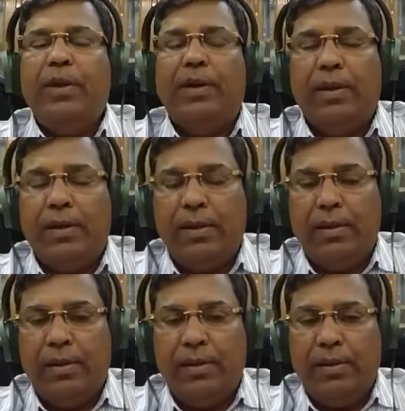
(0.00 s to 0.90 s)

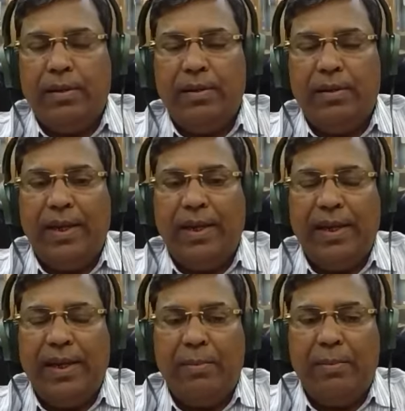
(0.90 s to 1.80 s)

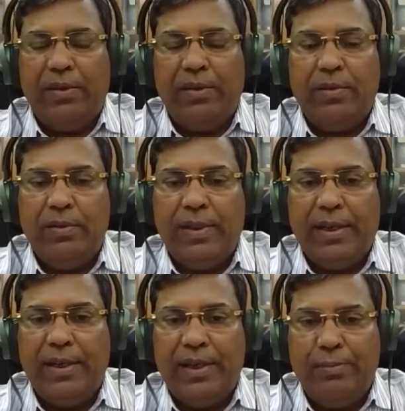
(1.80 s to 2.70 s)
the claimant
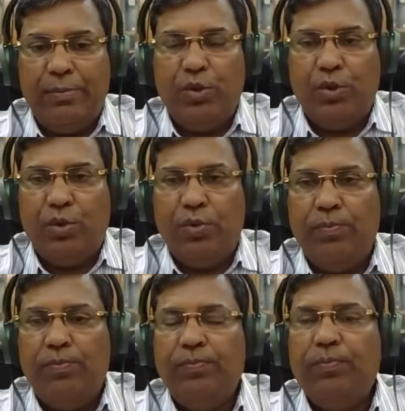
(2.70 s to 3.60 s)
that helps you.
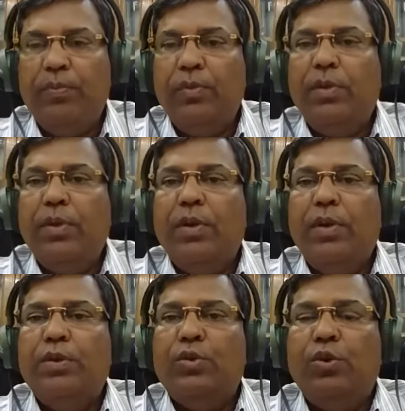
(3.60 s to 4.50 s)

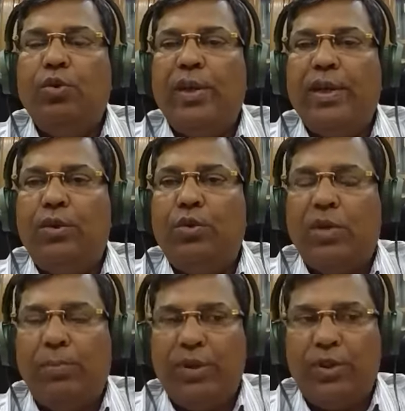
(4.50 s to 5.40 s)
So you get two
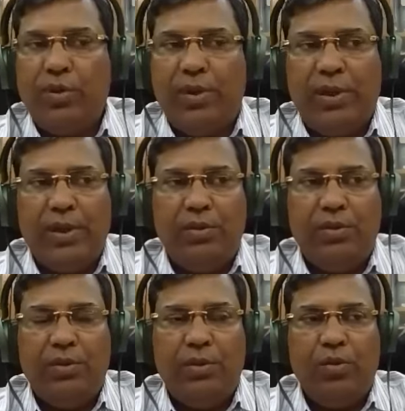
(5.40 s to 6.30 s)

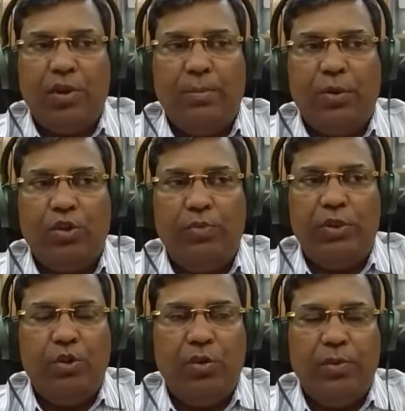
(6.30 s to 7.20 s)
opportunities to come out with
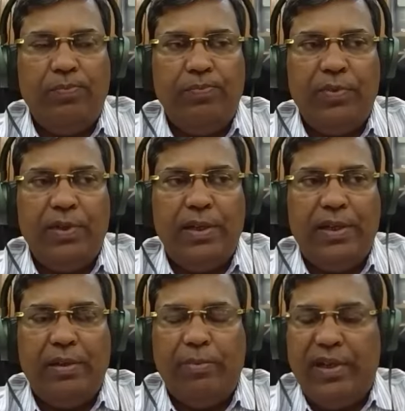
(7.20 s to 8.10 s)
your
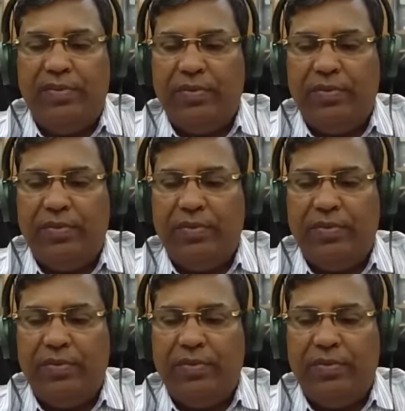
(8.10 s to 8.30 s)
written brief,